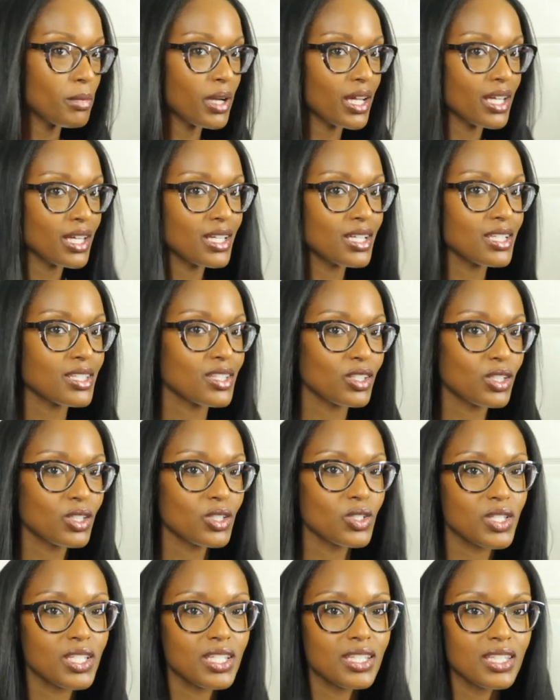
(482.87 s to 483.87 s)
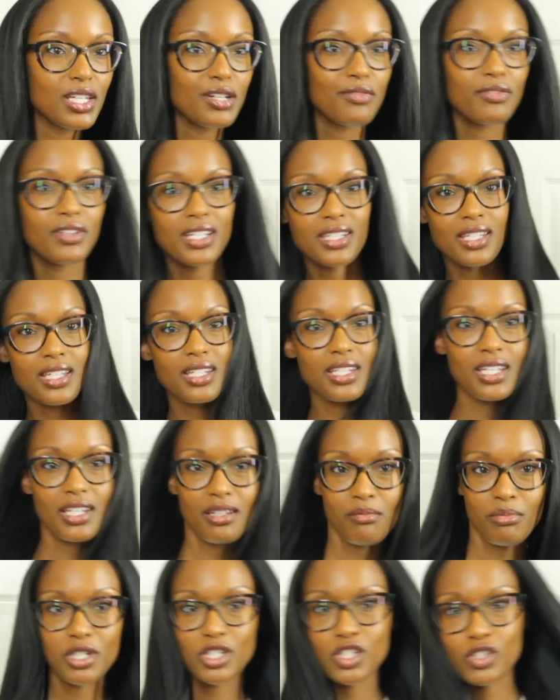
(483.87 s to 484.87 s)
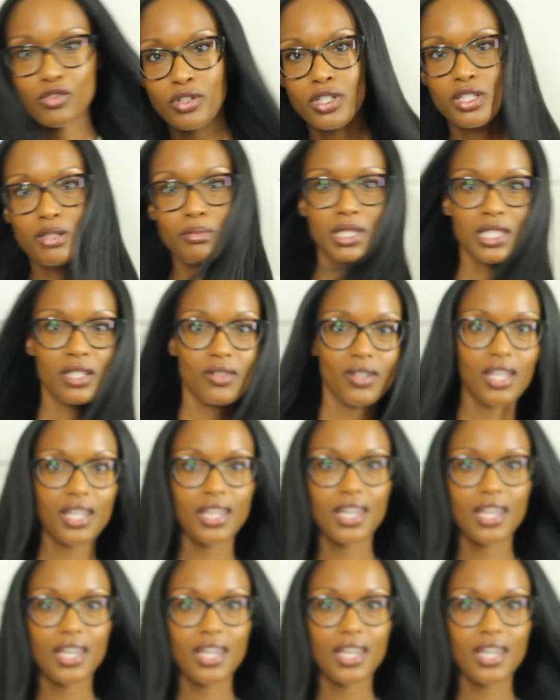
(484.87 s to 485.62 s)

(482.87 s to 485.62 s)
My ends a little stiff because they need to be trimmed so they